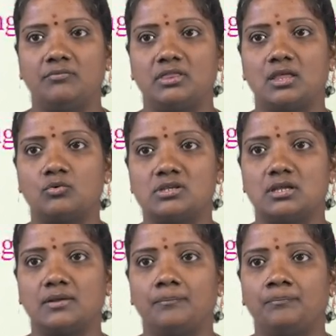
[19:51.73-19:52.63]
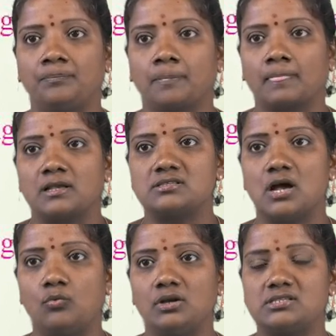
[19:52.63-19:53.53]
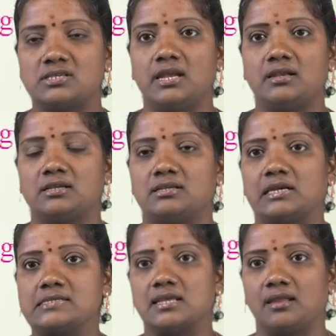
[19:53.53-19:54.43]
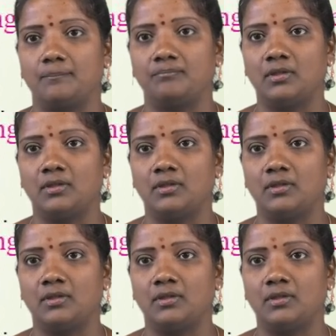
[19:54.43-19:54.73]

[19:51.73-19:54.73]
without a sound state treasury.